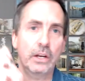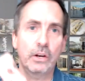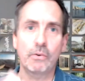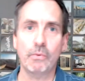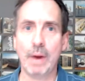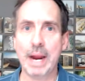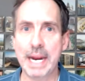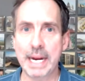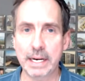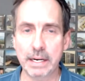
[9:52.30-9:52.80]
the
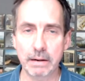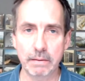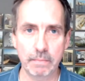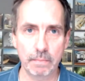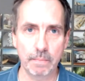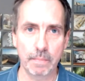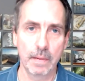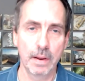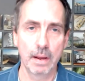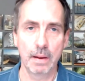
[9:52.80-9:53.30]
Great,
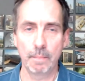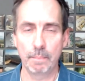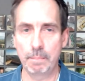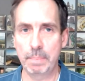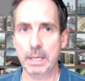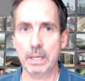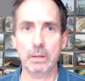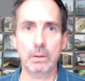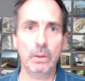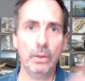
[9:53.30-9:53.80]

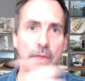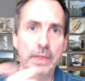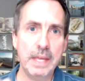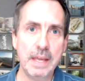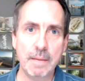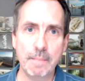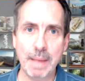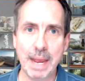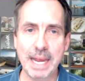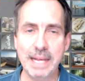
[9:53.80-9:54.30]
Bill
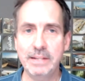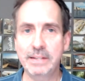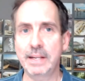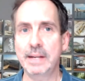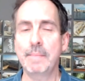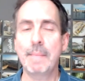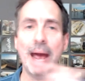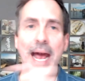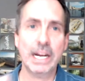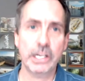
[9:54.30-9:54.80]
the
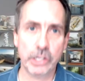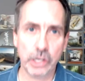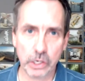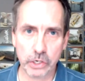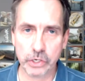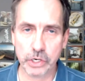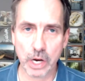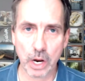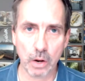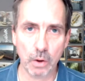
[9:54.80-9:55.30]
Amazing
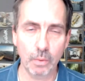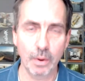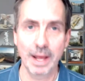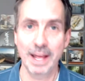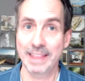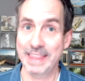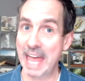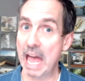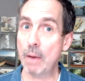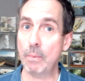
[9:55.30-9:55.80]
Magic Show.
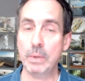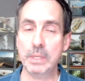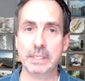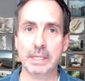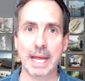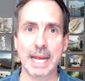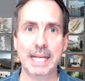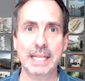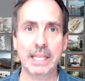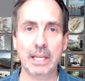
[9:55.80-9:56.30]
That
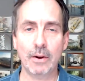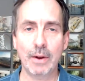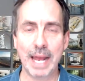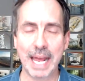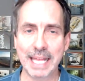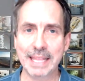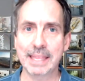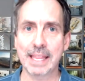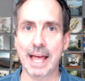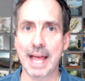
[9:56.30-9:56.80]
was like their
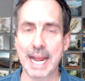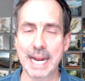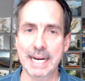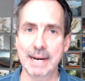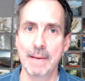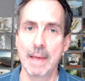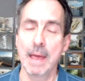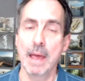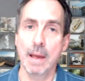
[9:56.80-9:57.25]
headline.